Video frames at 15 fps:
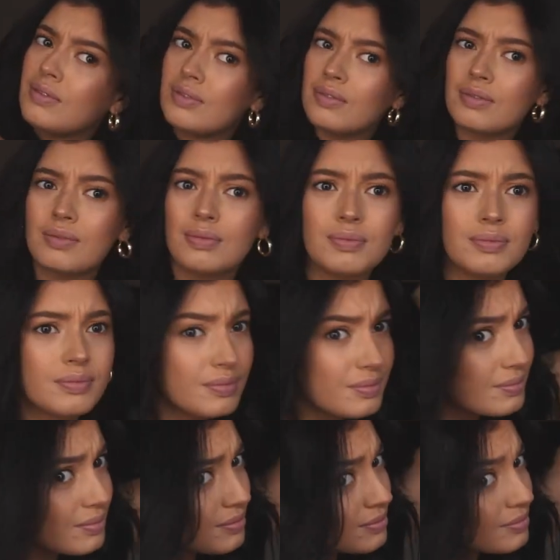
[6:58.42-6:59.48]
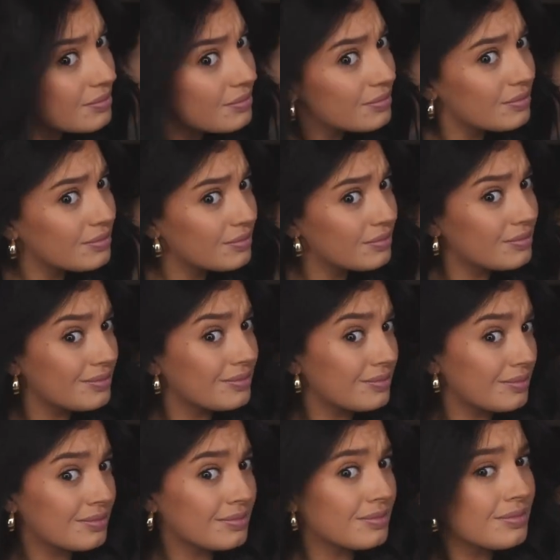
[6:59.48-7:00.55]

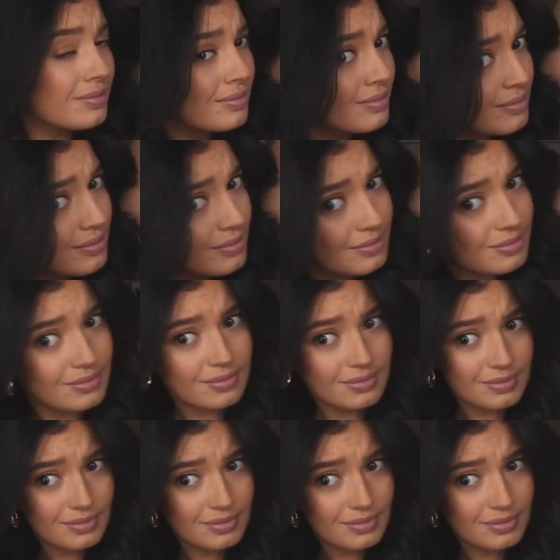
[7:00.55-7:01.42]
[no speech]